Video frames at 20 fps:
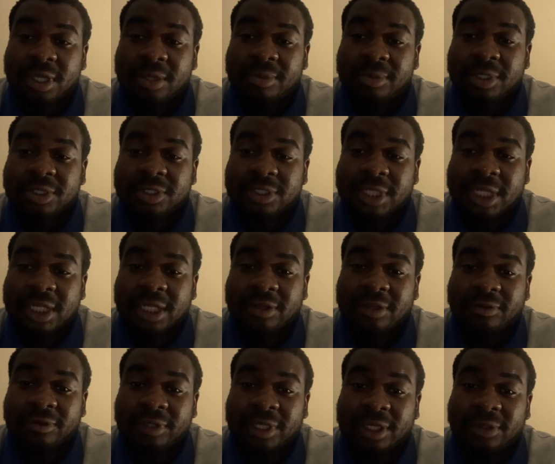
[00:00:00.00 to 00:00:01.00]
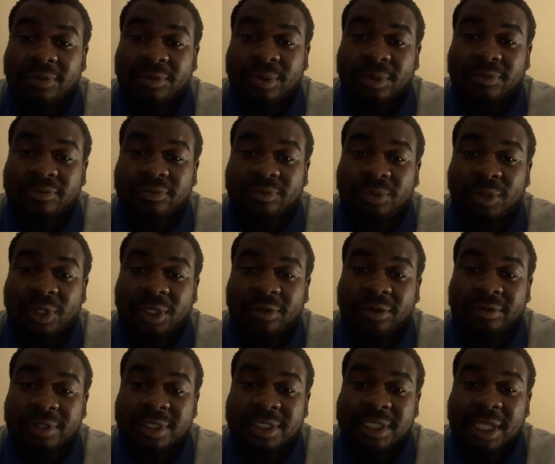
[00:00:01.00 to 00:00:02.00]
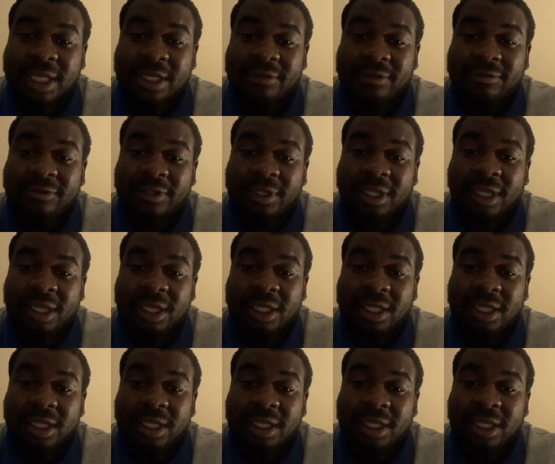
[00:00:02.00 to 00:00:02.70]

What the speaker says: because they didn't really want to risk anything.